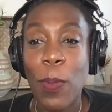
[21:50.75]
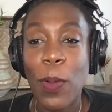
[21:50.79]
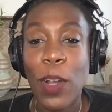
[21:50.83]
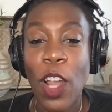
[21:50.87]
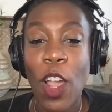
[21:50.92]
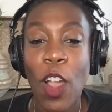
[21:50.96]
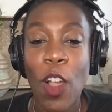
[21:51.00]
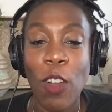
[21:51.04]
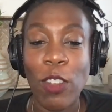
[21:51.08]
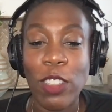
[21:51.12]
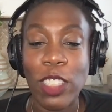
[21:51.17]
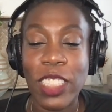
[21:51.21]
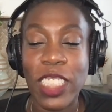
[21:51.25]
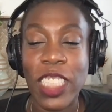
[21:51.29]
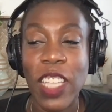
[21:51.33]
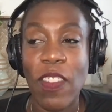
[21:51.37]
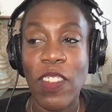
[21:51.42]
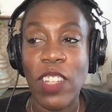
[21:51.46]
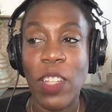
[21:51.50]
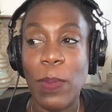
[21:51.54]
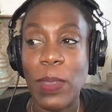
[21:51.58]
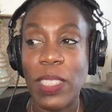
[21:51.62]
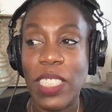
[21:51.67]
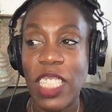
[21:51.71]
put our older self
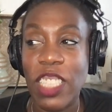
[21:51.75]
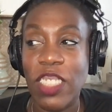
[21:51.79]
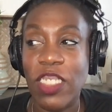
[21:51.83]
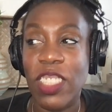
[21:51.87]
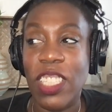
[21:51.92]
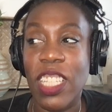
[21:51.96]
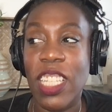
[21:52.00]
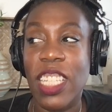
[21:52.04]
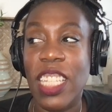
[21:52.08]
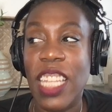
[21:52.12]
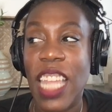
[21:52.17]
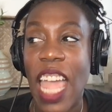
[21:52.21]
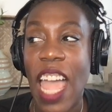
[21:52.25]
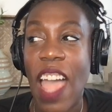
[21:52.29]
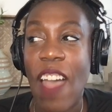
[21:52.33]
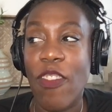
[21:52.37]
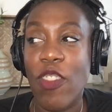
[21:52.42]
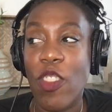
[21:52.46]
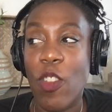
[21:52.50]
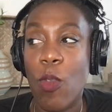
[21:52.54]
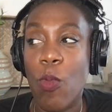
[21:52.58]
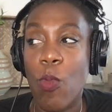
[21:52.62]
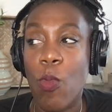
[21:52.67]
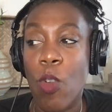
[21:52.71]
in a position to have
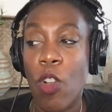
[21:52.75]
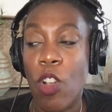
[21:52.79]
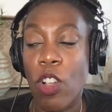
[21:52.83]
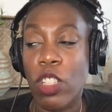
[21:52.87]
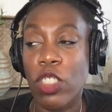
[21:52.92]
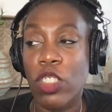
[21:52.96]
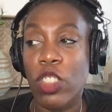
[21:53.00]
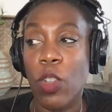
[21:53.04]
to work